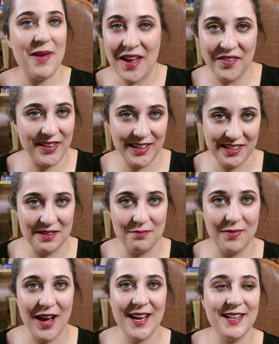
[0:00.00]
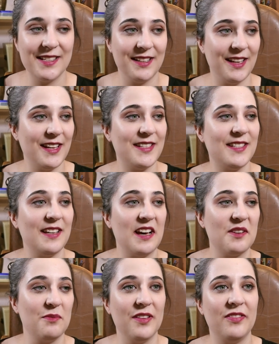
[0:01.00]
Bearing that in mind, let's
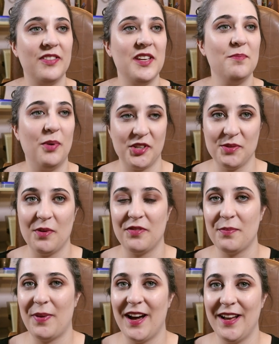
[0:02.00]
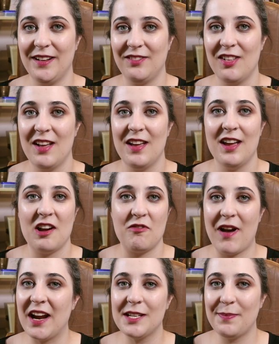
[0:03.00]
start with the bottom of the pile.
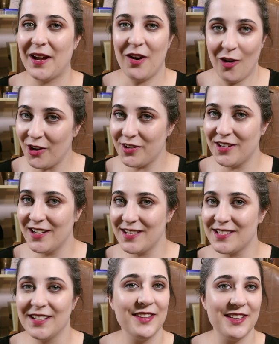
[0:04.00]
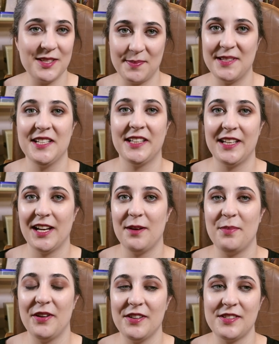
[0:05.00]
Ranked by hotness, this particular
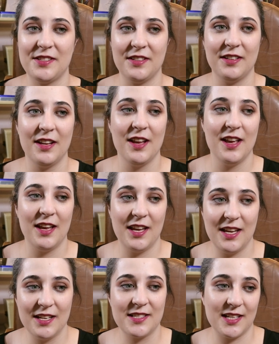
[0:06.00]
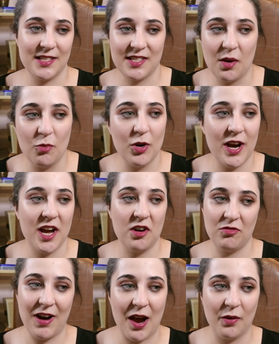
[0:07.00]
person is somewhere
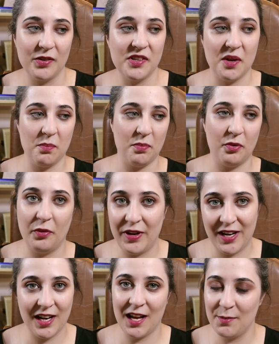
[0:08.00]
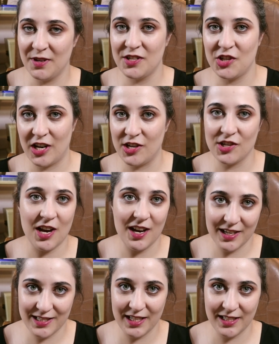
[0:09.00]
around pre-climate change
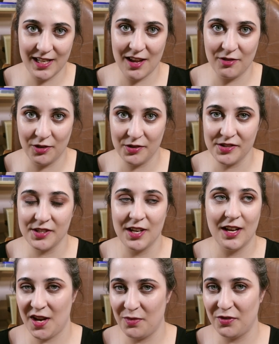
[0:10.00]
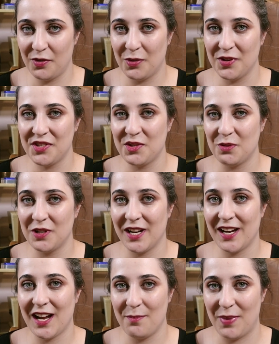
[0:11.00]
Arctic levels. I am, of course,
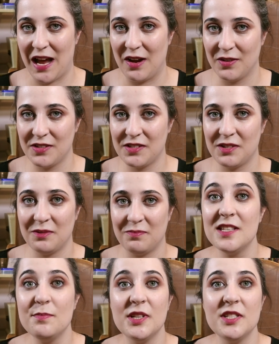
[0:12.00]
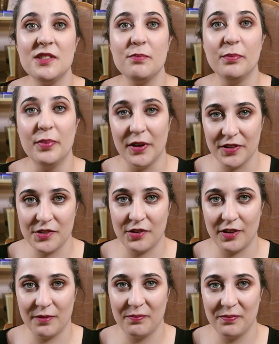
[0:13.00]
talking about Edmund
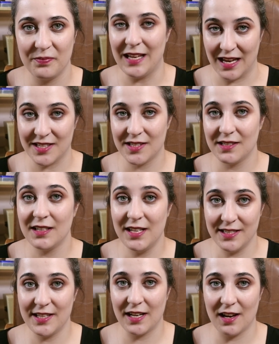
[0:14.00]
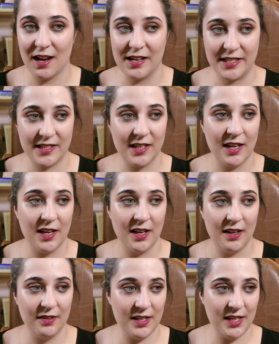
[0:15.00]
Bertram. Yes, he's dead last.
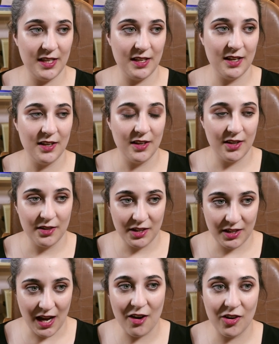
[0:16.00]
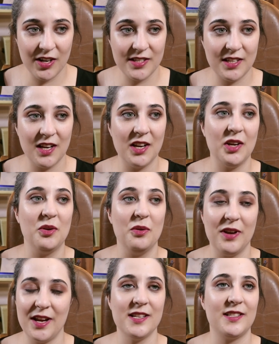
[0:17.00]
The character who
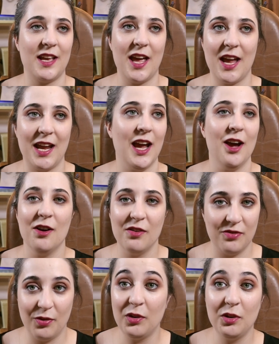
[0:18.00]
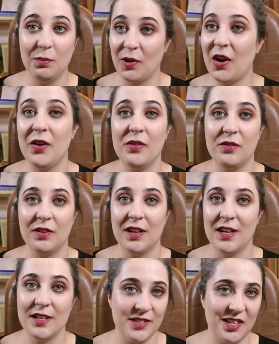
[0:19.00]
is a full-blown,
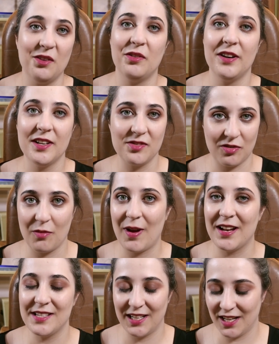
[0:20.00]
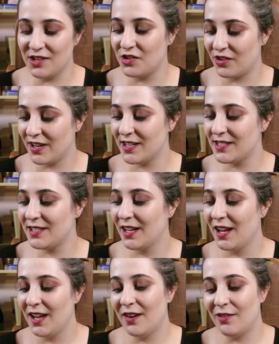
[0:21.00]
serious romantic interest
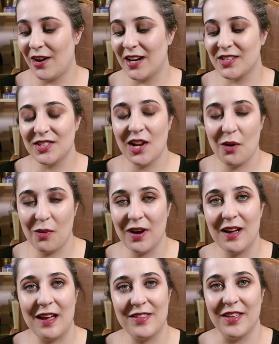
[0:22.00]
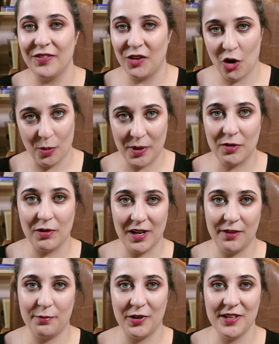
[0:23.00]
ranks lower than the comic
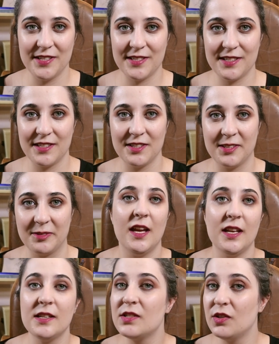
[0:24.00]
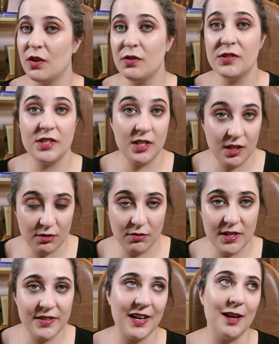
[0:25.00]
relief priests. It's no
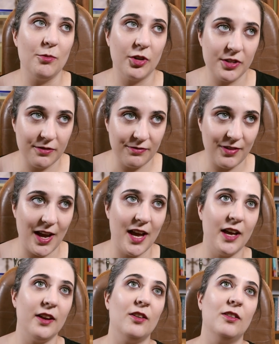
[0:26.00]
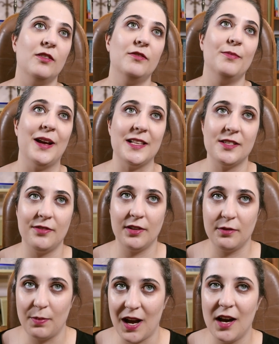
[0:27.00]
secret that I'm not a fan of
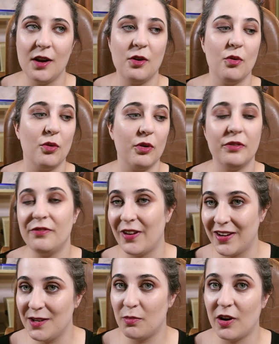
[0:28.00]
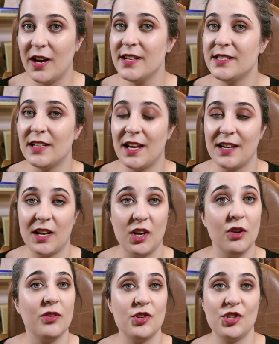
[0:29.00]
Mansfield Park or of Fanny Price, and I
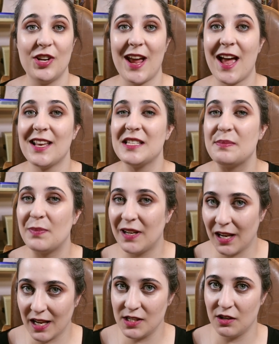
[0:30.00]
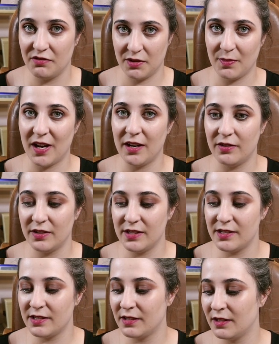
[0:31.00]
know that she has plenty of
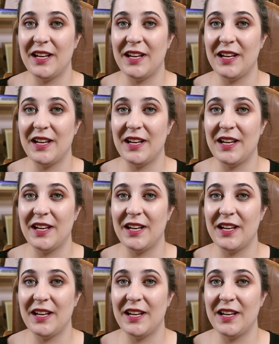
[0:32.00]
admirers.